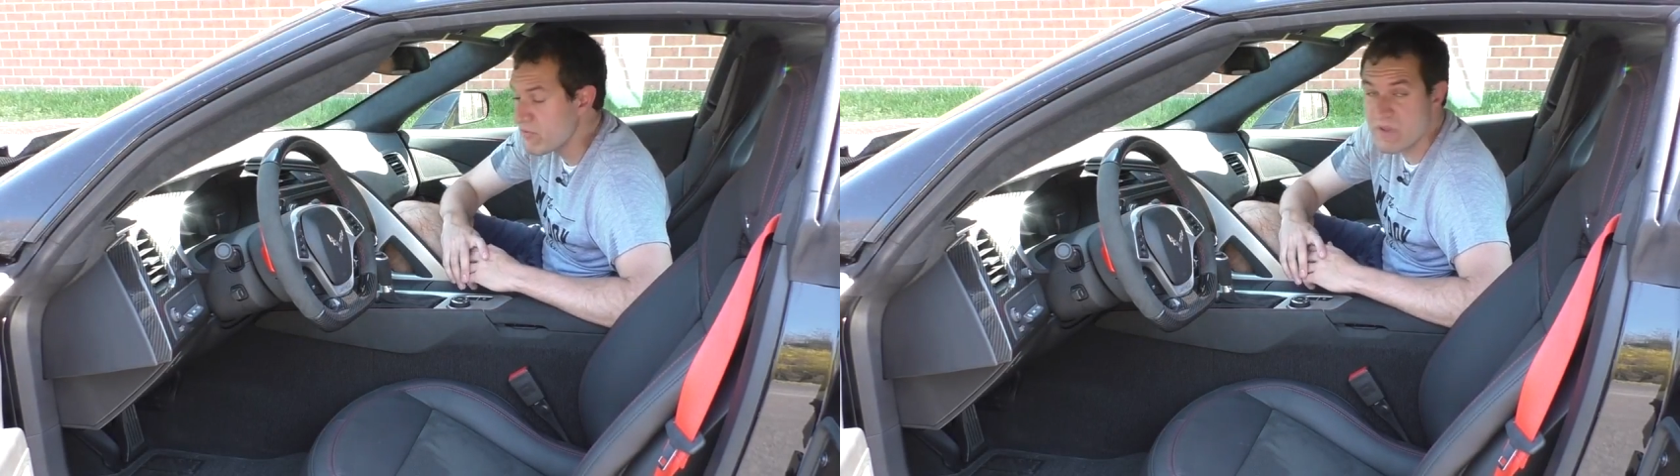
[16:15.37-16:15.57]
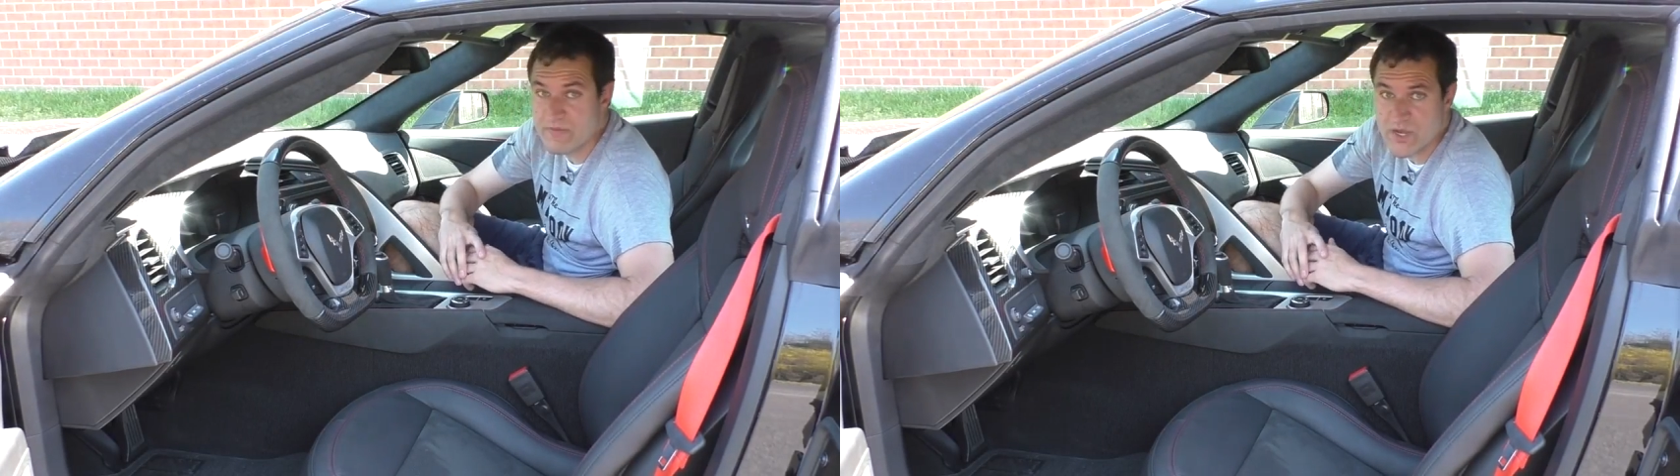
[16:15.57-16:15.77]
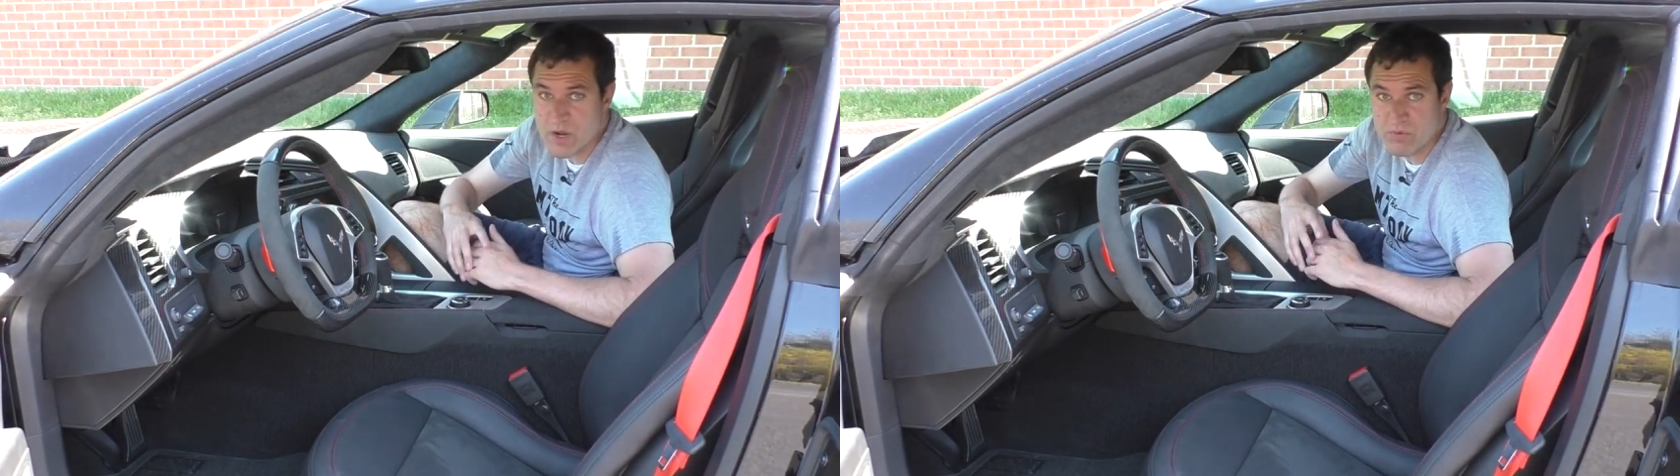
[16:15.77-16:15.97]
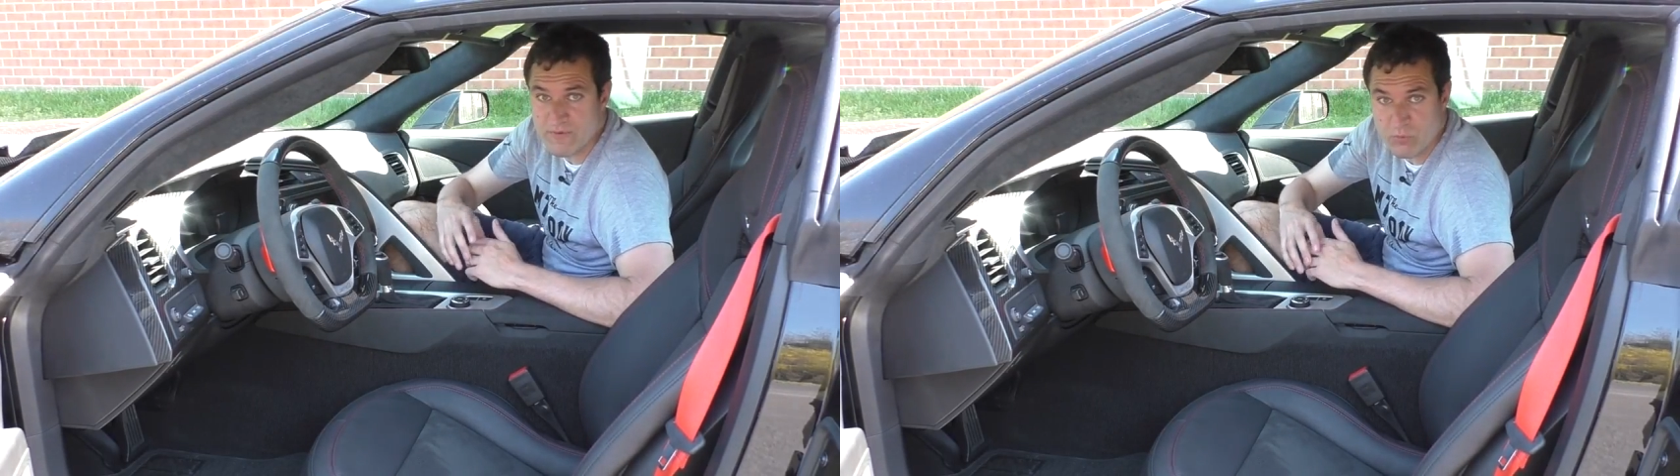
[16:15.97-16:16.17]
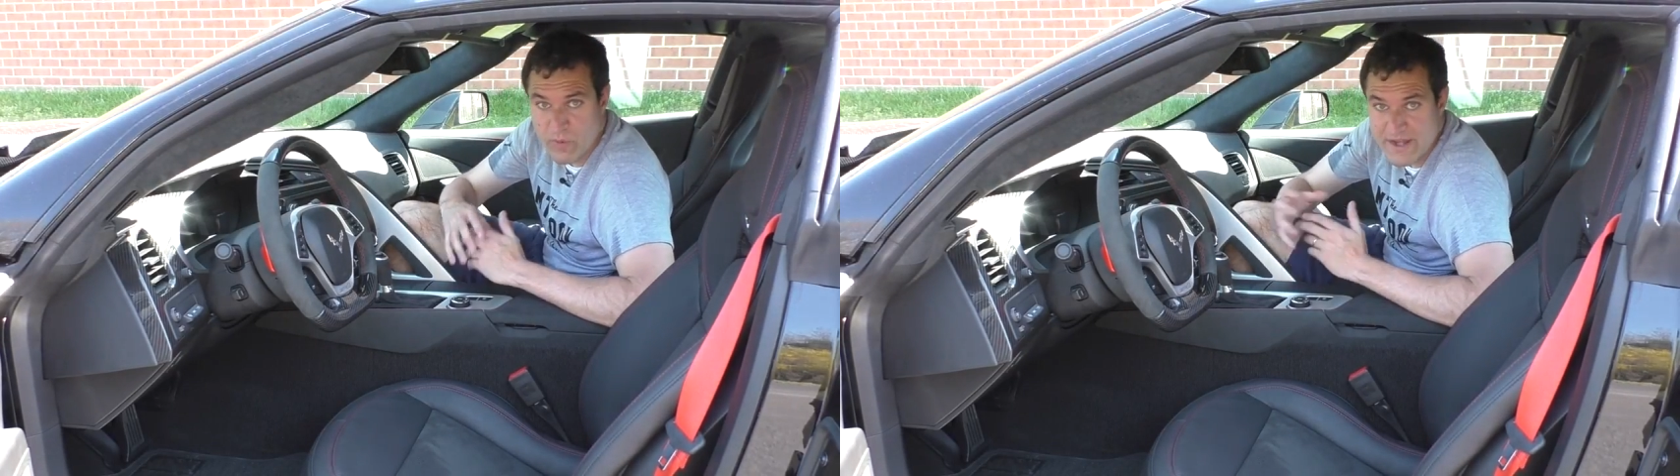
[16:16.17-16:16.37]
that would be the
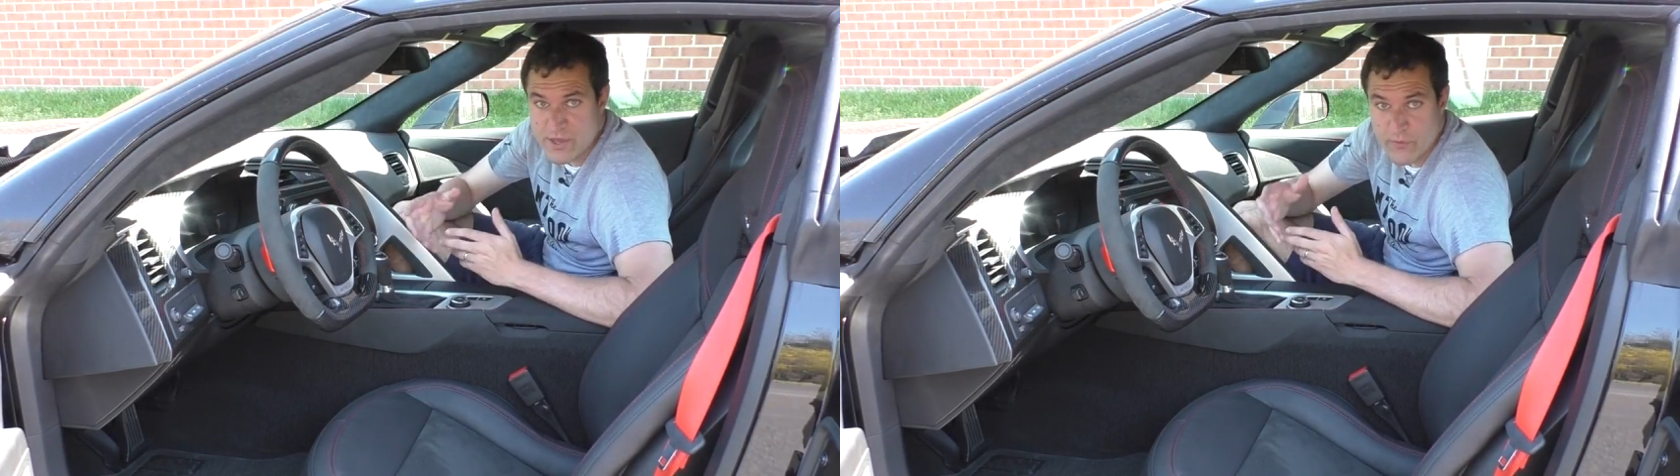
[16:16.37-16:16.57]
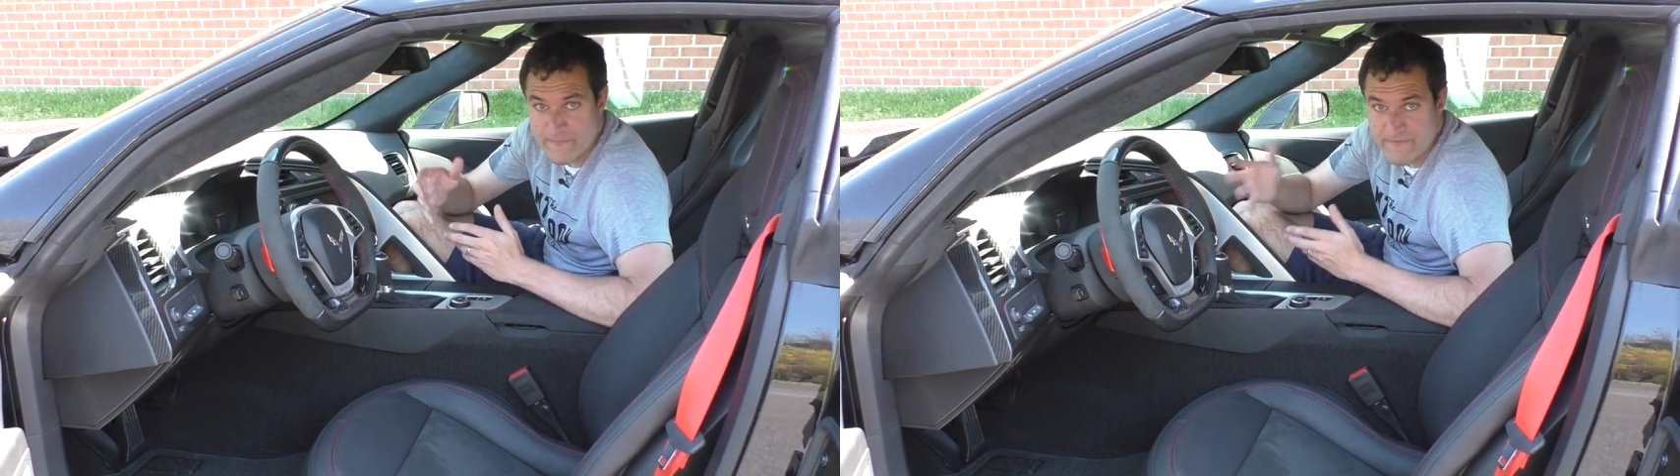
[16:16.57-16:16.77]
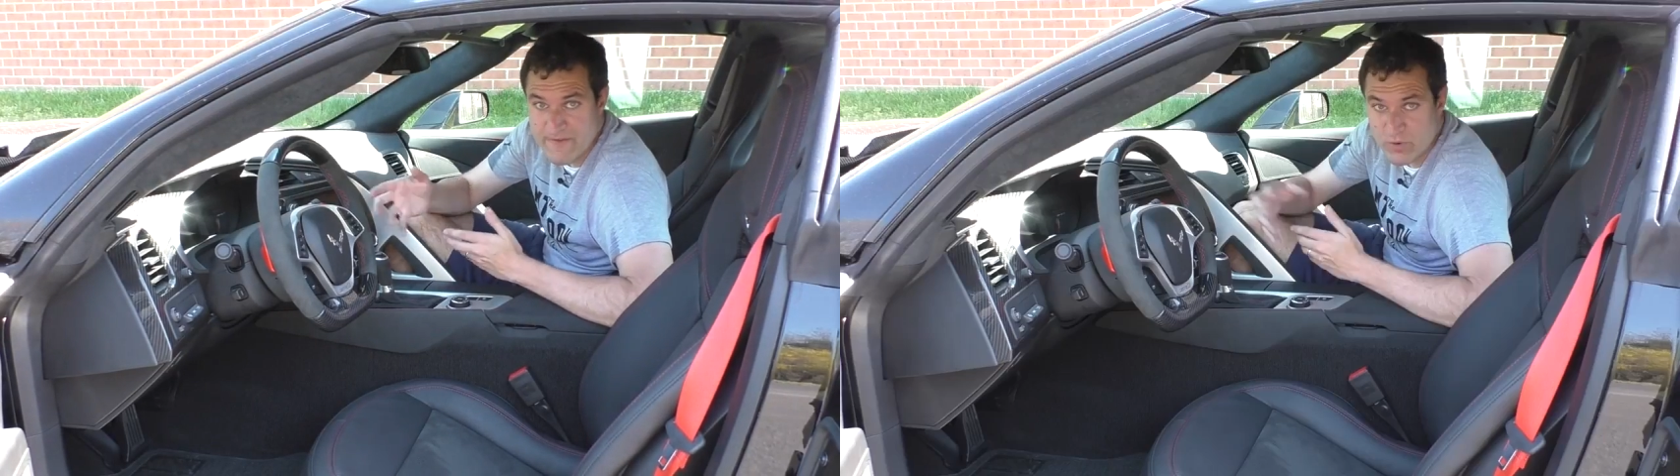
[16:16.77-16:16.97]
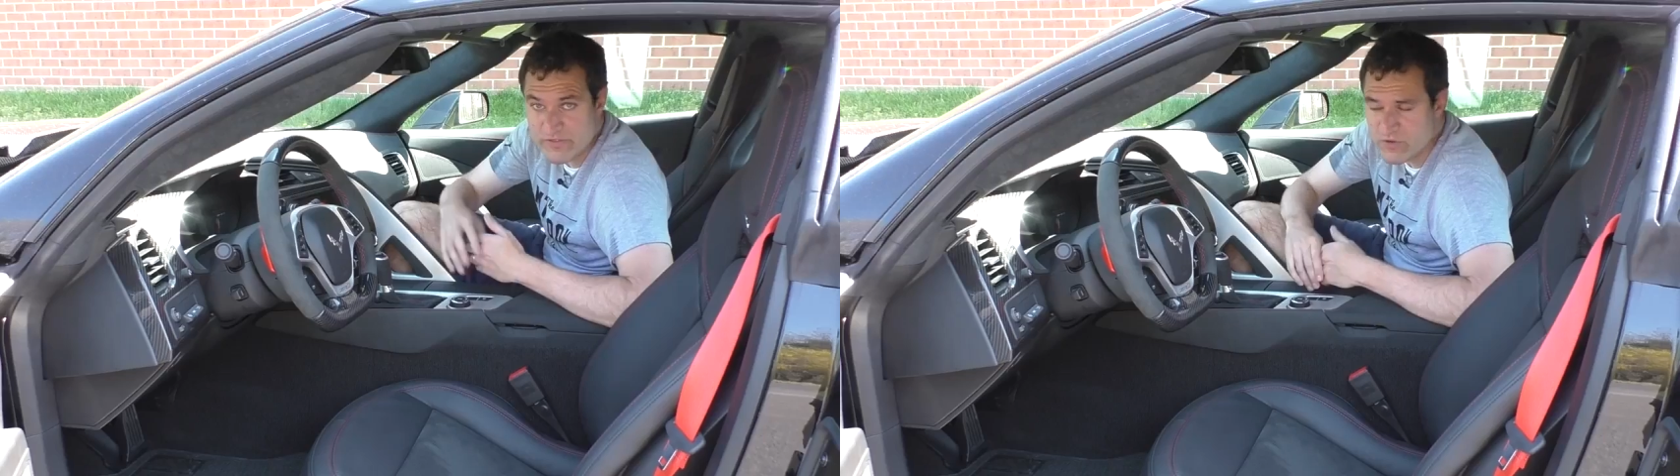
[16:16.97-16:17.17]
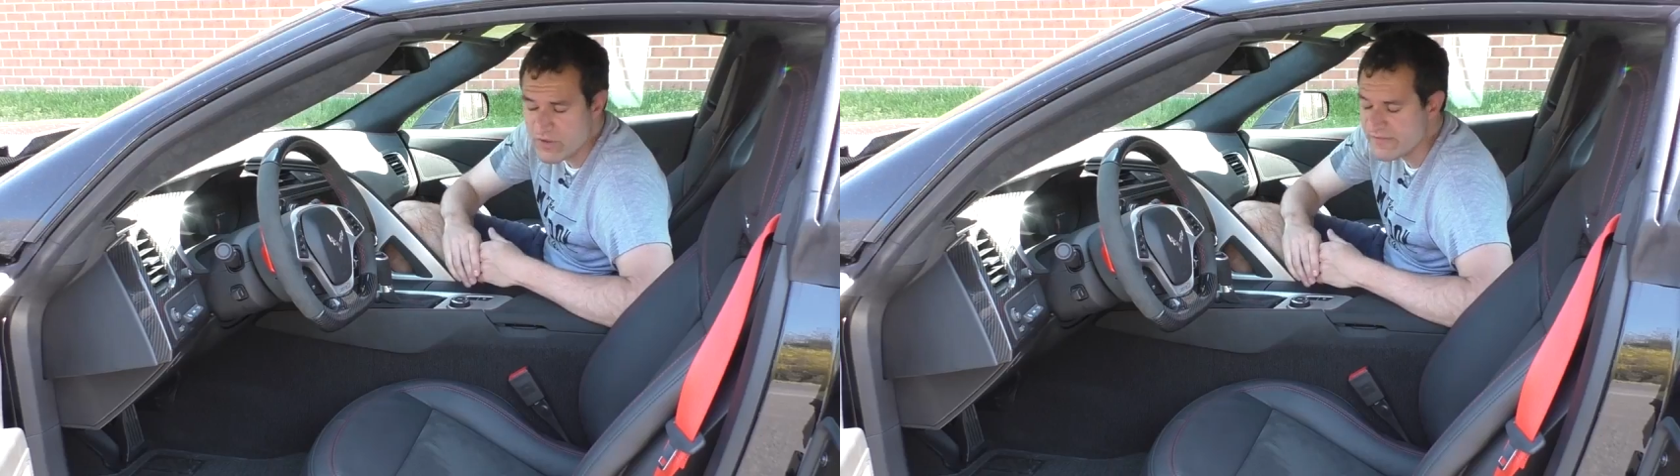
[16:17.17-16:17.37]
number of radio favorites you